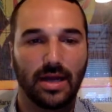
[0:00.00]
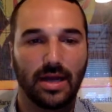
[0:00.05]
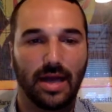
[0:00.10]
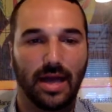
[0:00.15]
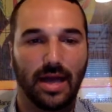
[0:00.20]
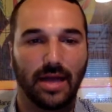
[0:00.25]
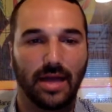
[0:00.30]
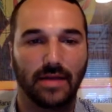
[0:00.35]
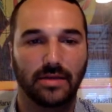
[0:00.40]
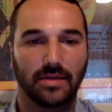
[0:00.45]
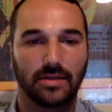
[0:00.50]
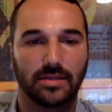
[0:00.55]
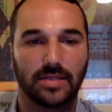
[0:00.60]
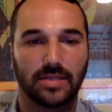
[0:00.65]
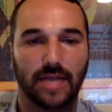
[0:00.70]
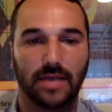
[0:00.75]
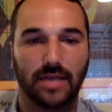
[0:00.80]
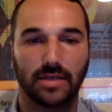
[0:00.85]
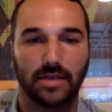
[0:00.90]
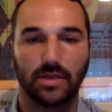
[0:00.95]
and
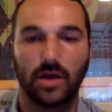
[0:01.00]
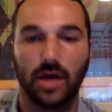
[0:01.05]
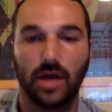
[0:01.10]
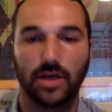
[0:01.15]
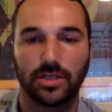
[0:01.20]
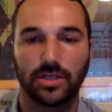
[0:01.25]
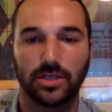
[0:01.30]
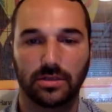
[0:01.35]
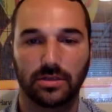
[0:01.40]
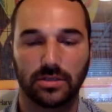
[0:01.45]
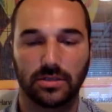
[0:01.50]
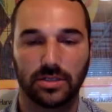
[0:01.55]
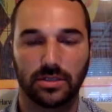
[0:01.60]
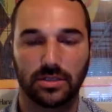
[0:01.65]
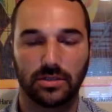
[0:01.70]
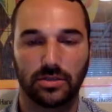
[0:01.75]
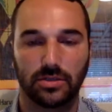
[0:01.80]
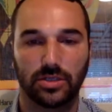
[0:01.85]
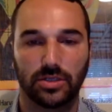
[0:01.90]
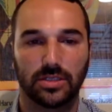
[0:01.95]
technological
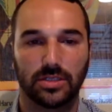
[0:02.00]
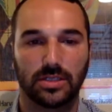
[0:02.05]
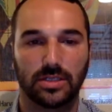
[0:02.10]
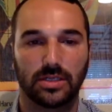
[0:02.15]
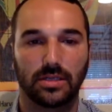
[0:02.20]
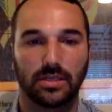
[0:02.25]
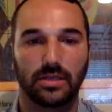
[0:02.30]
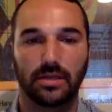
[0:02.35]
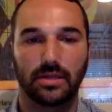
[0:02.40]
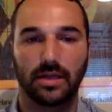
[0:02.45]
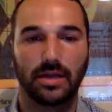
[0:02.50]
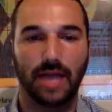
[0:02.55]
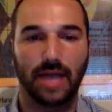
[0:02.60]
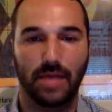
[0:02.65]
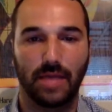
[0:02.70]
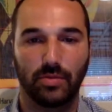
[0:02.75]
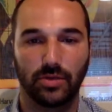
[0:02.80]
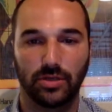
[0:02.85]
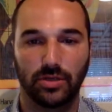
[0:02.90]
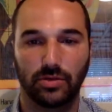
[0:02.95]
solutions that
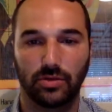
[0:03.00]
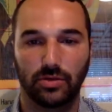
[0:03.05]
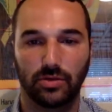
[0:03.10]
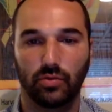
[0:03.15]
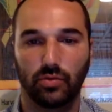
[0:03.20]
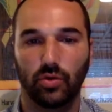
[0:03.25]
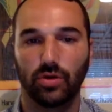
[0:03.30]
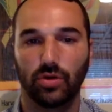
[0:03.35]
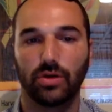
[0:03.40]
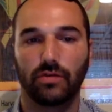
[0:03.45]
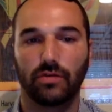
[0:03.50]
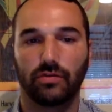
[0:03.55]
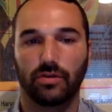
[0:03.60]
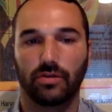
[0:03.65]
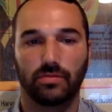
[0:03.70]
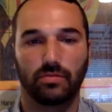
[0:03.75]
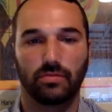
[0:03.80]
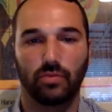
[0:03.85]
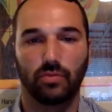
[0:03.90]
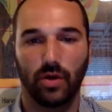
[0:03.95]
enable you to work
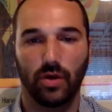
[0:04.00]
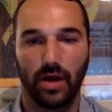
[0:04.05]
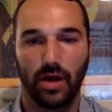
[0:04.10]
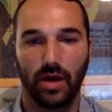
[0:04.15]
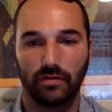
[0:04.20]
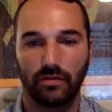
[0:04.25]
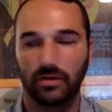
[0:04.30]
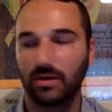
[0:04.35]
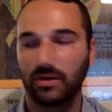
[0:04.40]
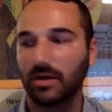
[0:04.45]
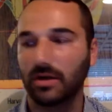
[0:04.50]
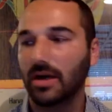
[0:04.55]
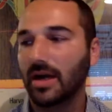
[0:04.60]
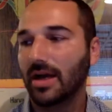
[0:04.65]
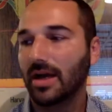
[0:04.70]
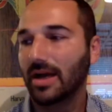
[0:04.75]
from wherever.